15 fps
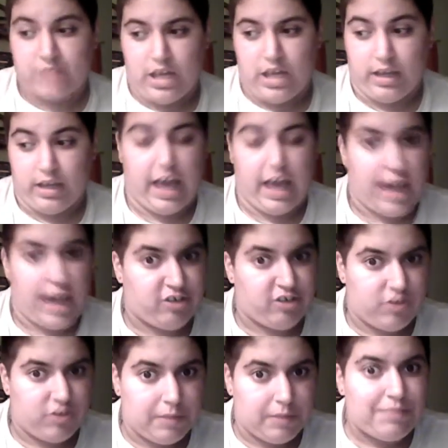like I
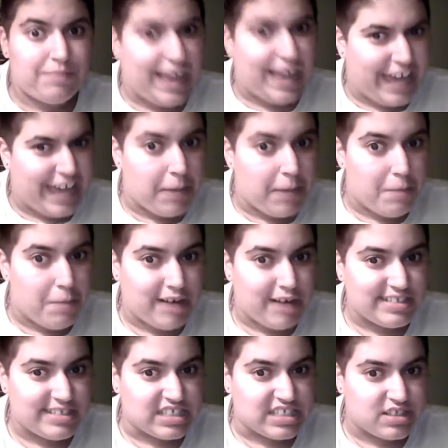actually I hate
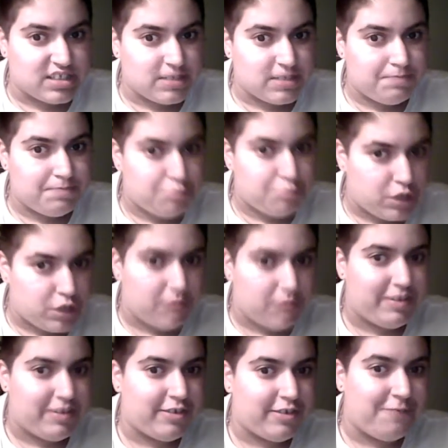boxes. Putting
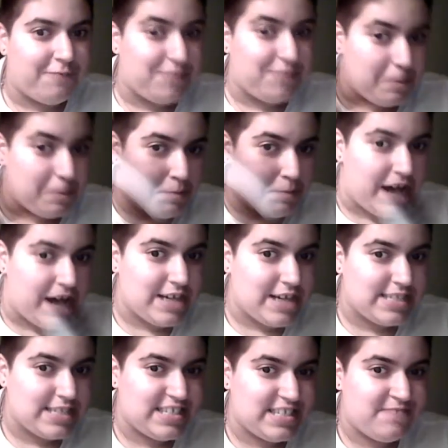myself in a box
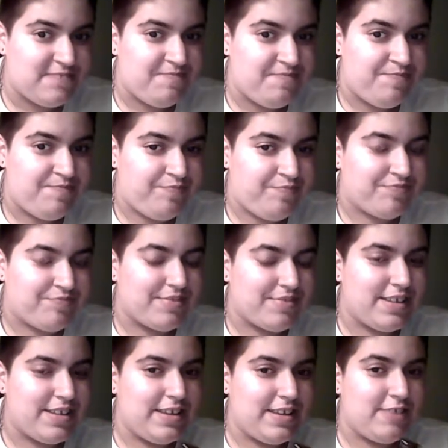
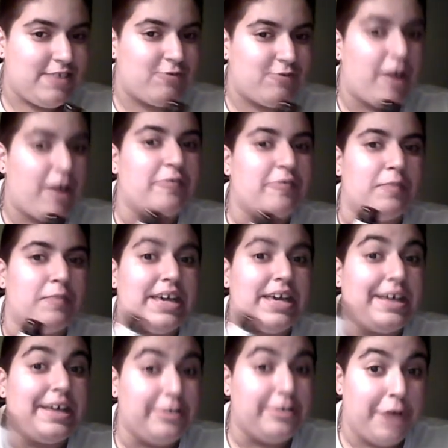drives me
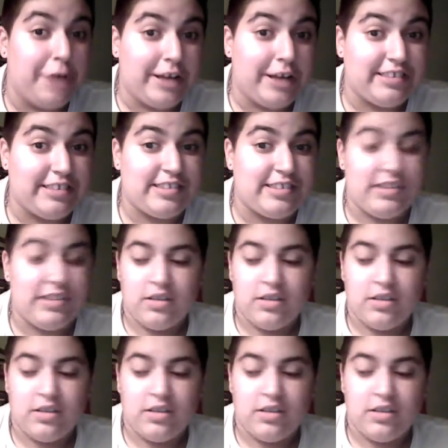nuts.